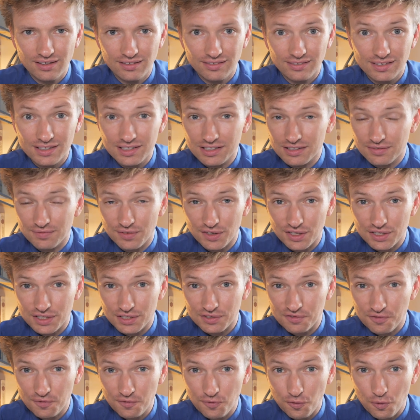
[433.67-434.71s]
This is
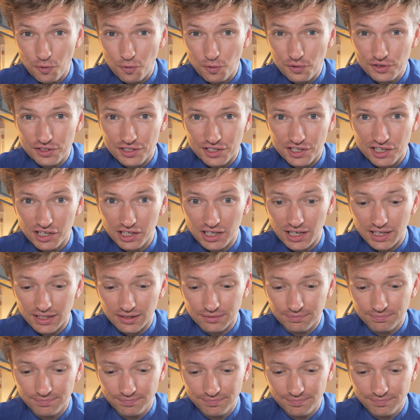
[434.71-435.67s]
verses 4 to 9.